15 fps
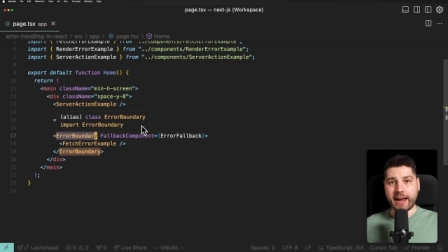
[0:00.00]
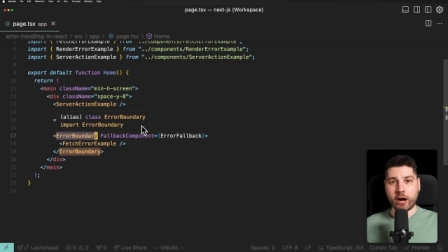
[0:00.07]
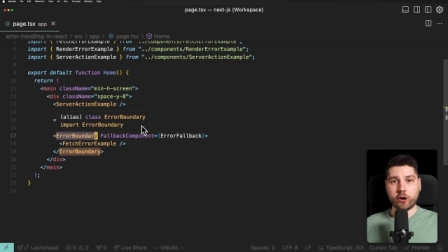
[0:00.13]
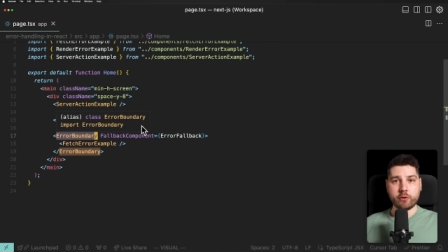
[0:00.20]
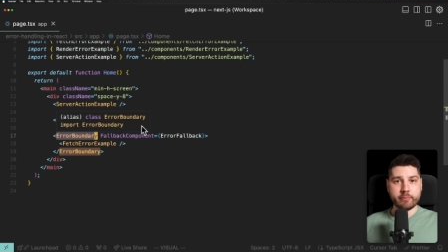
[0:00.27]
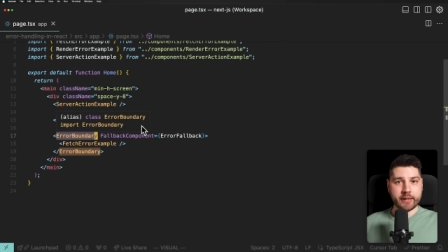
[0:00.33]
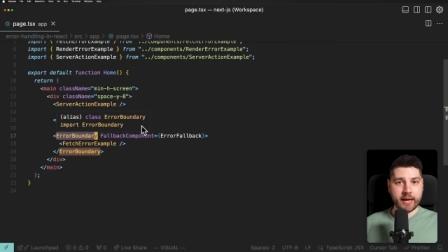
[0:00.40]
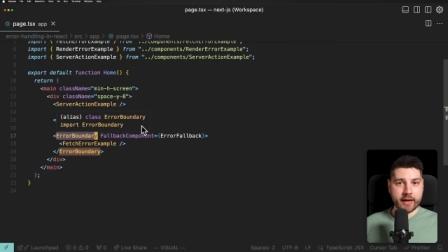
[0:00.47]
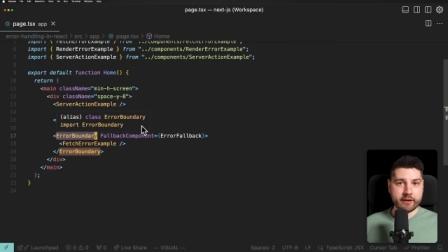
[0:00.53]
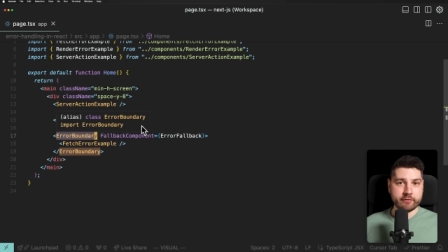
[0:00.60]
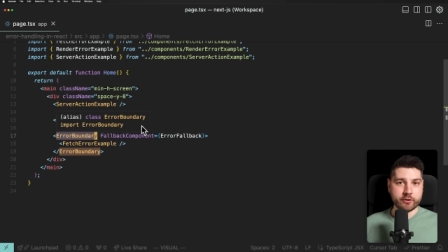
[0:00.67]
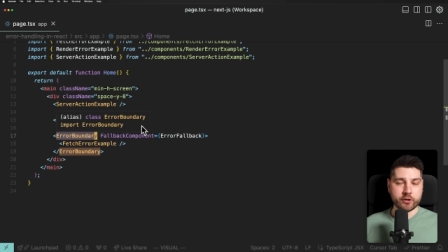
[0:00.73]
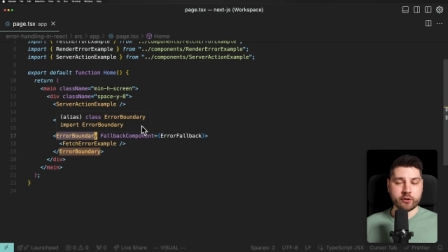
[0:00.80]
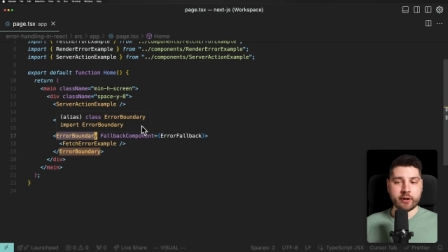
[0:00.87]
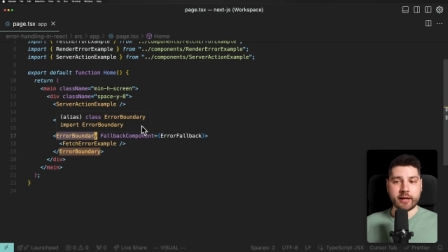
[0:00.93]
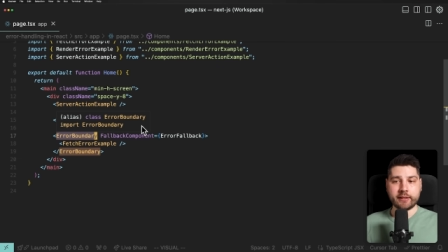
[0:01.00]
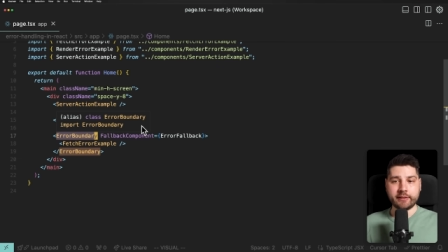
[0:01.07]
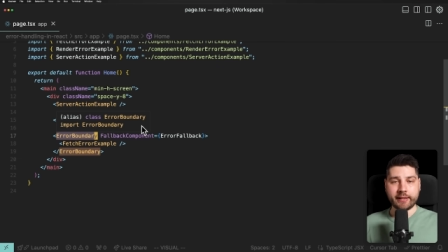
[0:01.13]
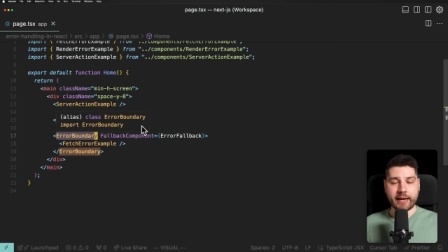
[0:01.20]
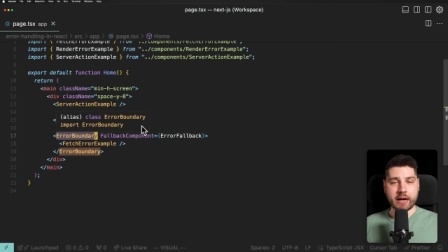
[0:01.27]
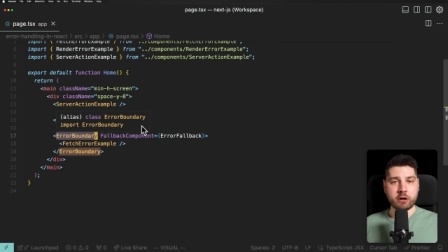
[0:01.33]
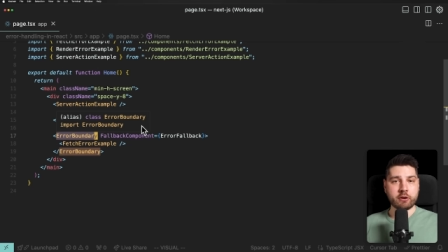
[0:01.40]
error behavior and the
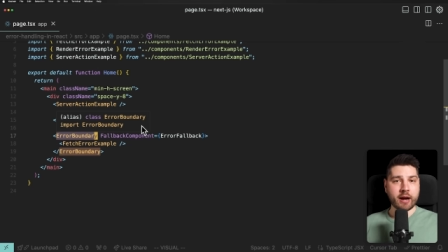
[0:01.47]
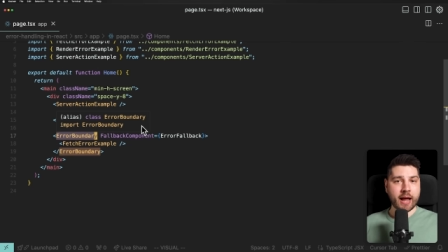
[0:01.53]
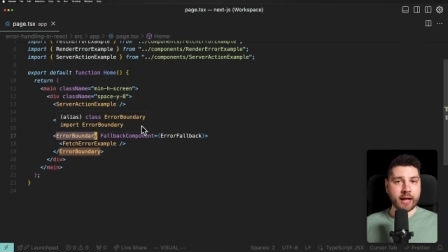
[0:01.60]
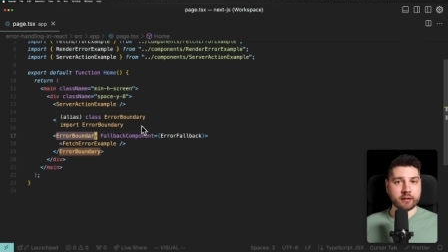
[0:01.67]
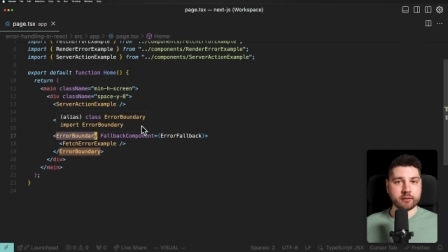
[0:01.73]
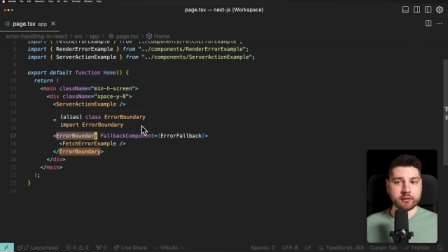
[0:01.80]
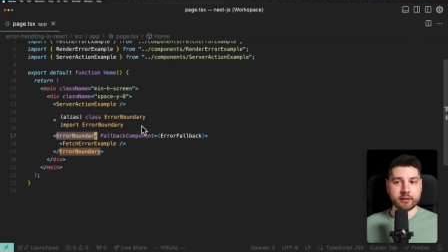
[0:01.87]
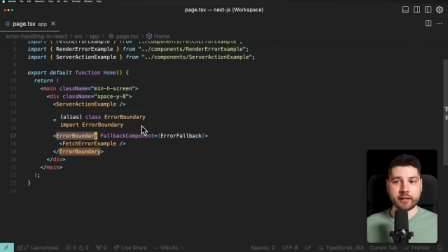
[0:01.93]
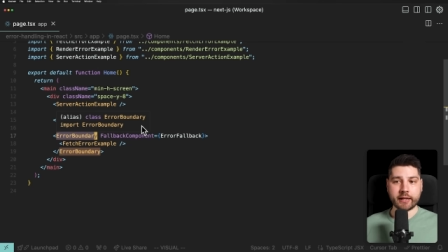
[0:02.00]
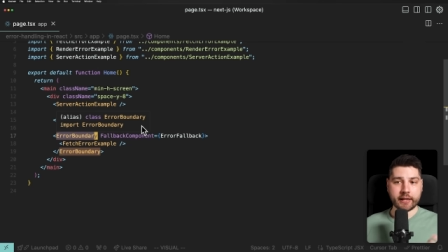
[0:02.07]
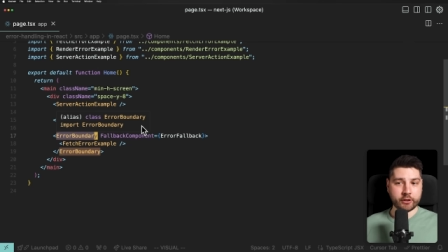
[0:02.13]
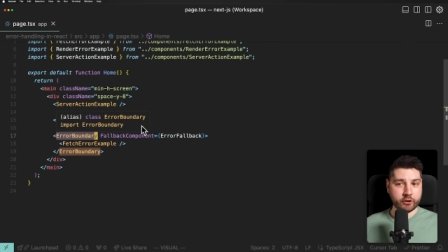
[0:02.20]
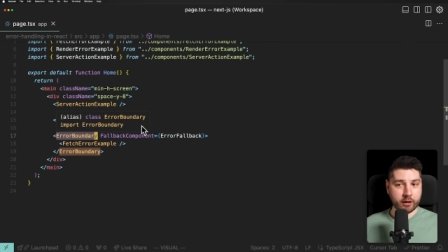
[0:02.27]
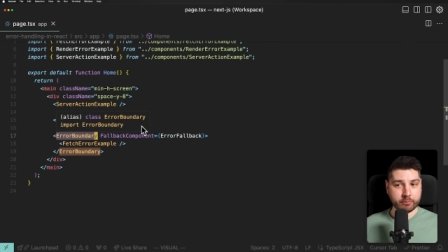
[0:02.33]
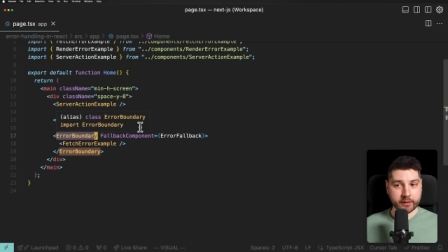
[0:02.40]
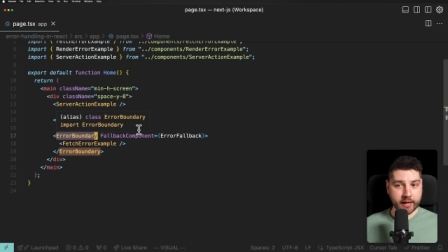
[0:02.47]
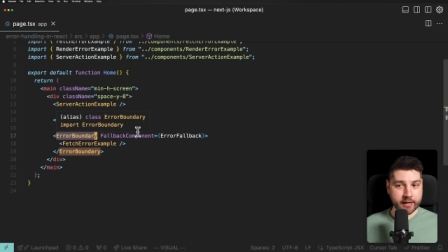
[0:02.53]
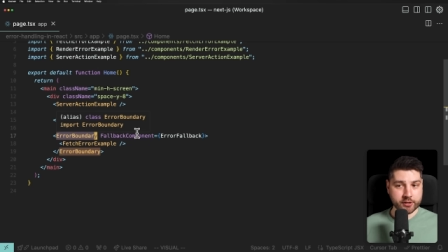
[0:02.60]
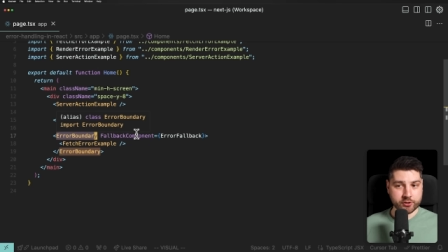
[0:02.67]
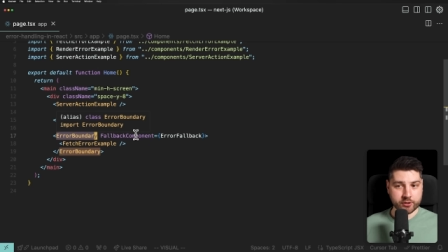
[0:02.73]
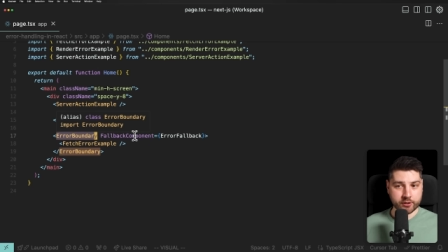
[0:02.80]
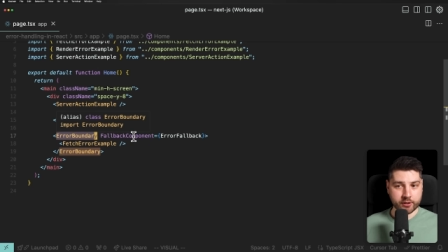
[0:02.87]
error handling in your
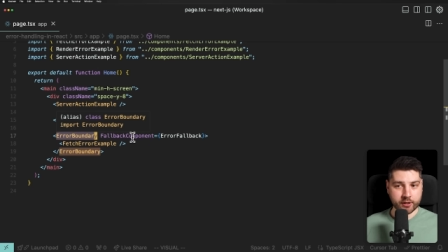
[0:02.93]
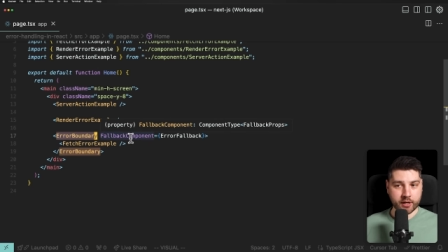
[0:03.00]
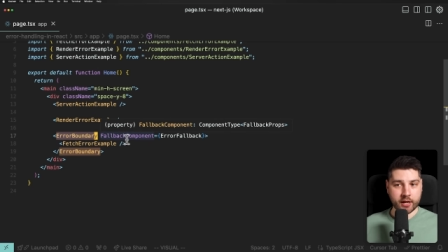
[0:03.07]
application.